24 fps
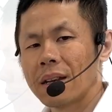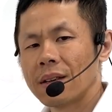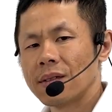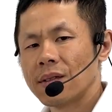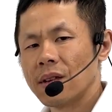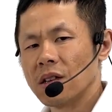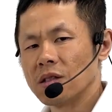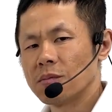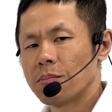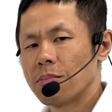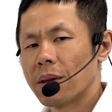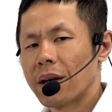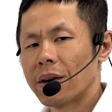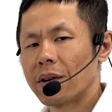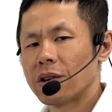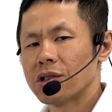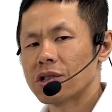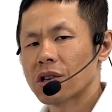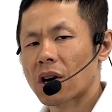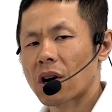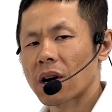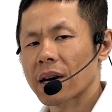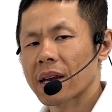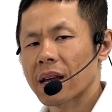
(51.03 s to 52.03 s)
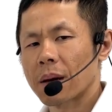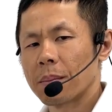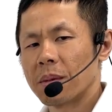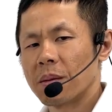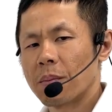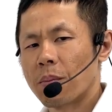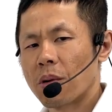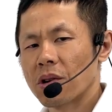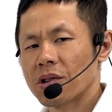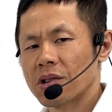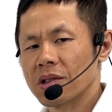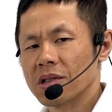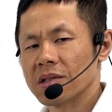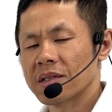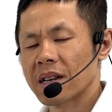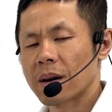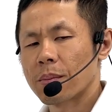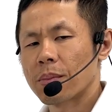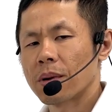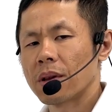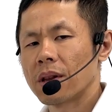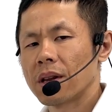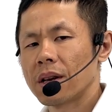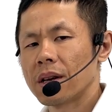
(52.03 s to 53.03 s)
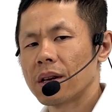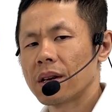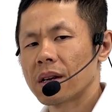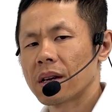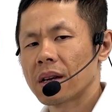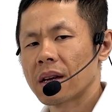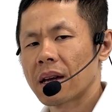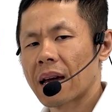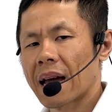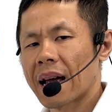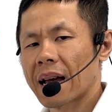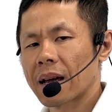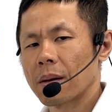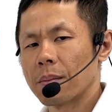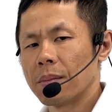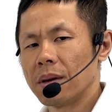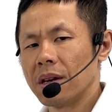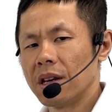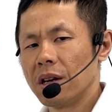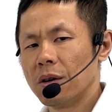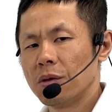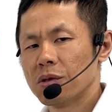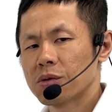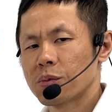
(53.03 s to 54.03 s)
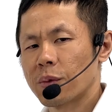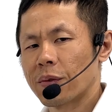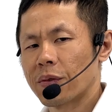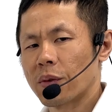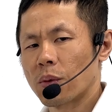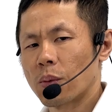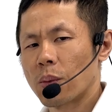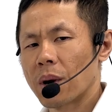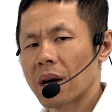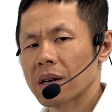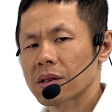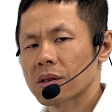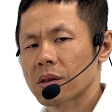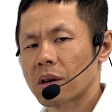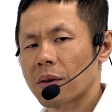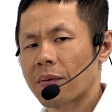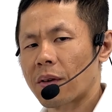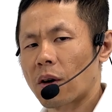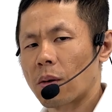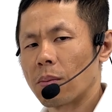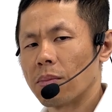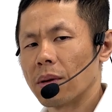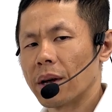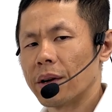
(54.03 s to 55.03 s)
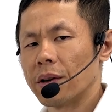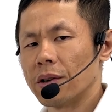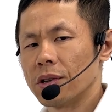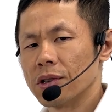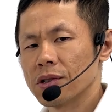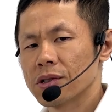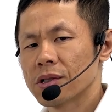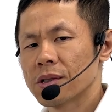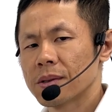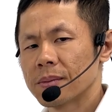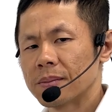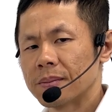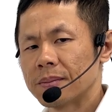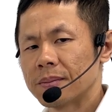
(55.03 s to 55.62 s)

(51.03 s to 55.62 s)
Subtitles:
This blender jar can be purchased separately and can be used with the rest of our blenders.